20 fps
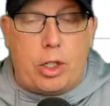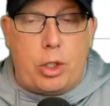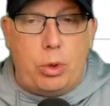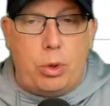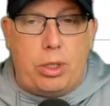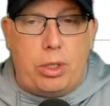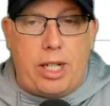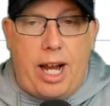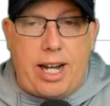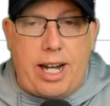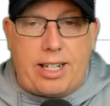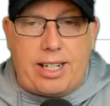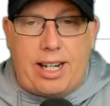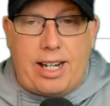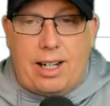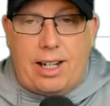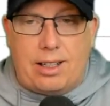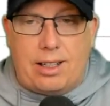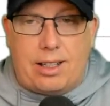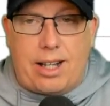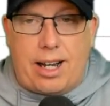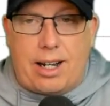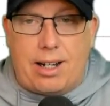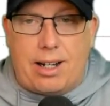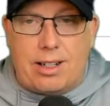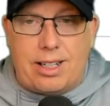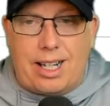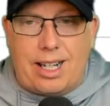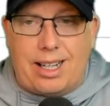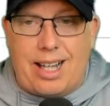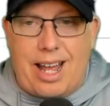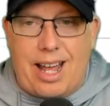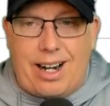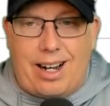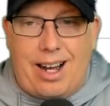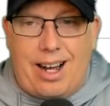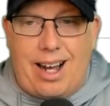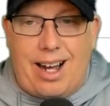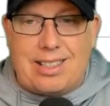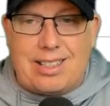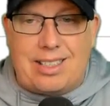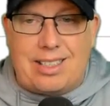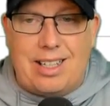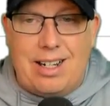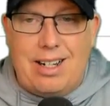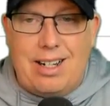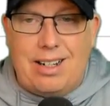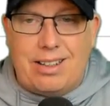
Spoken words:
to the ATL to take on the Atlanta Hawks.